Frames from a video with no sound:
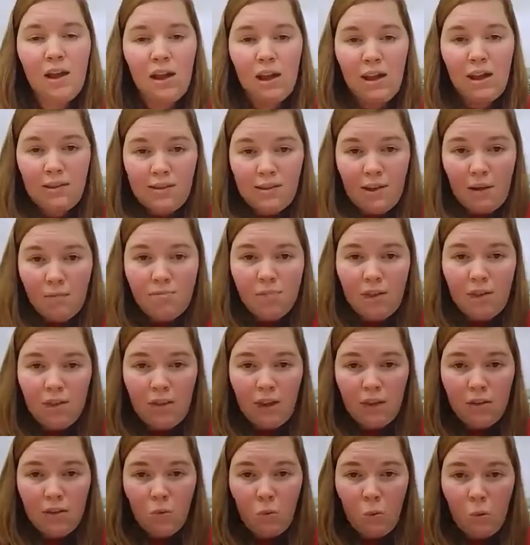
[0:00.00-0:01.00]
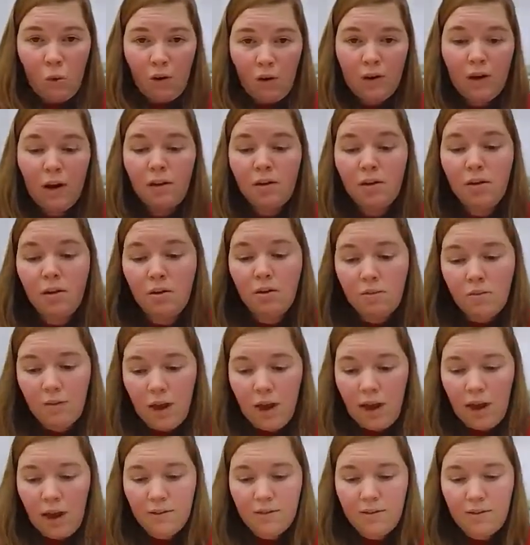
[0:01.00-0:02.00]
is something that's worn on your
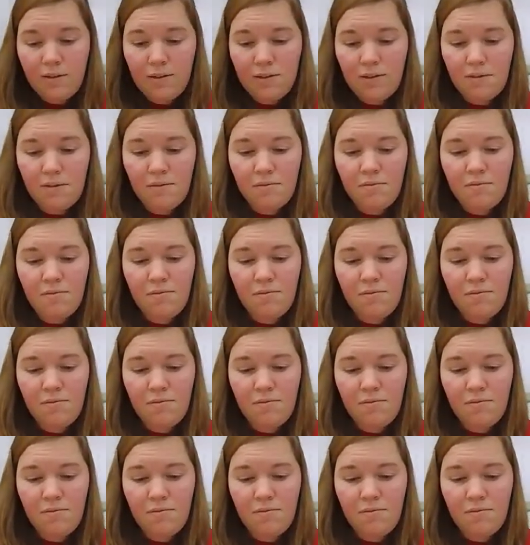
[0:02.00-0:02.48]
wrist.